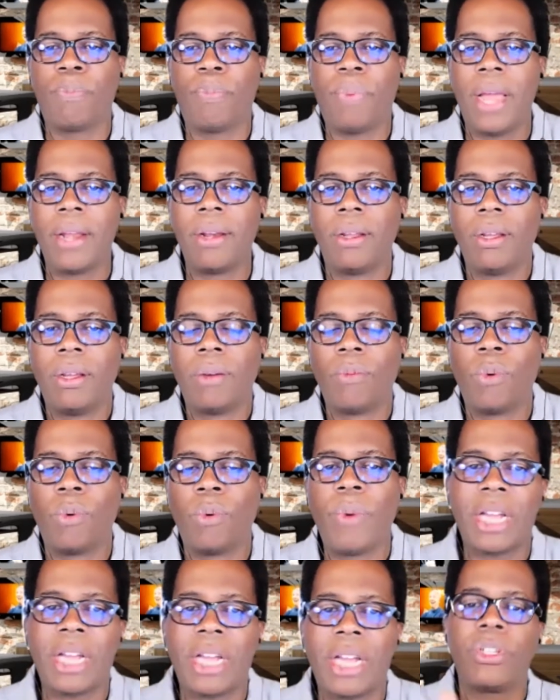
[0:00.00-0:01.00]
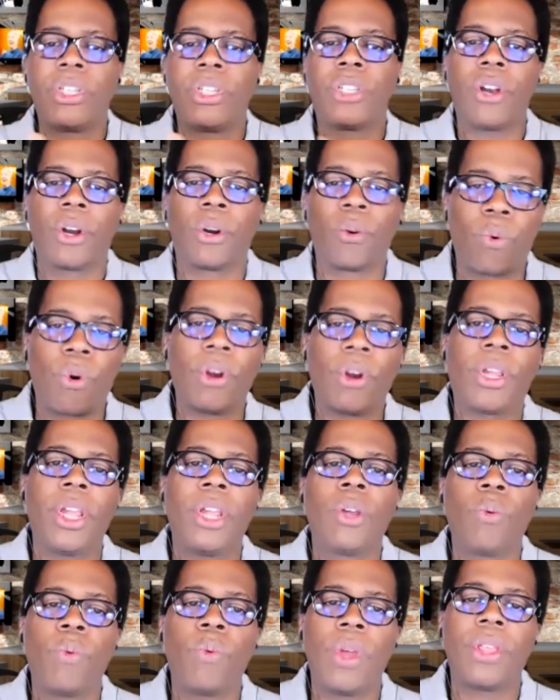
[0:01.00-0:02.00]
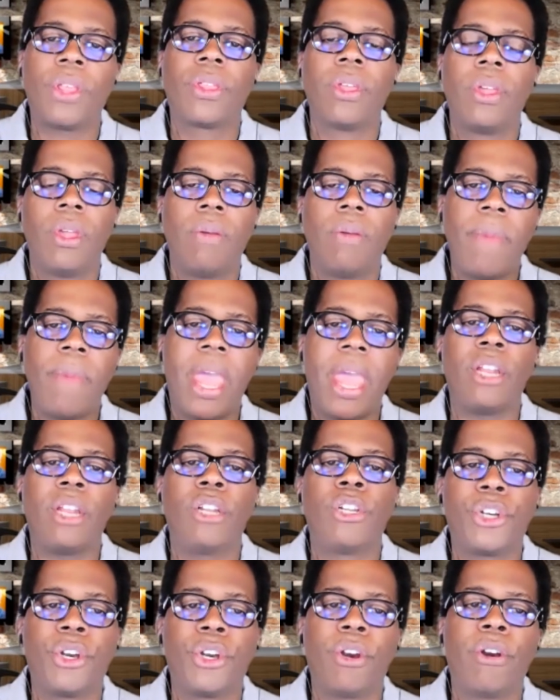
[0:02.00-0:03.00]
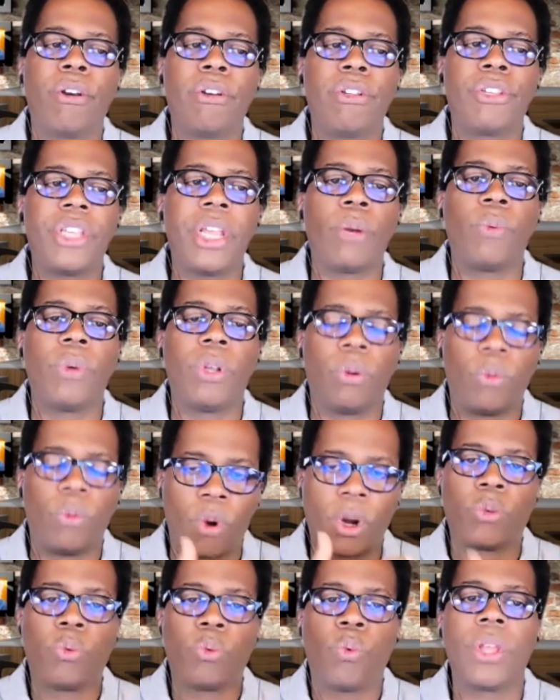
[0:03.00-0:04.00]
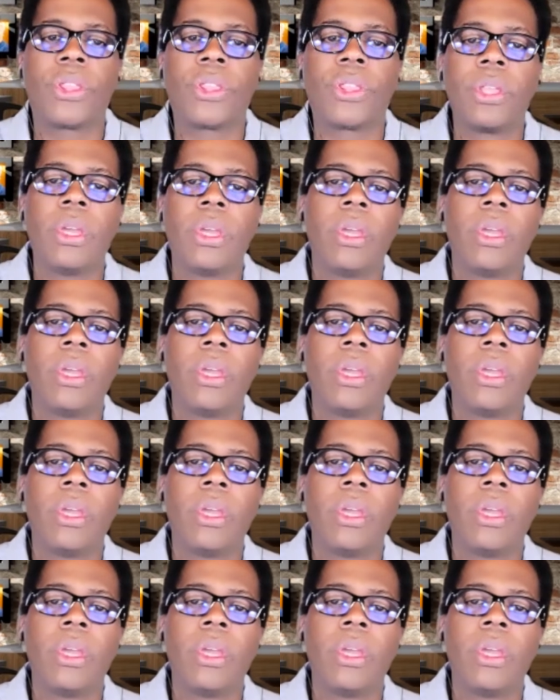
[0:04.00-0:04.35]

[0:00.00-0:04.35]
But when we actually started working with managers and we worked with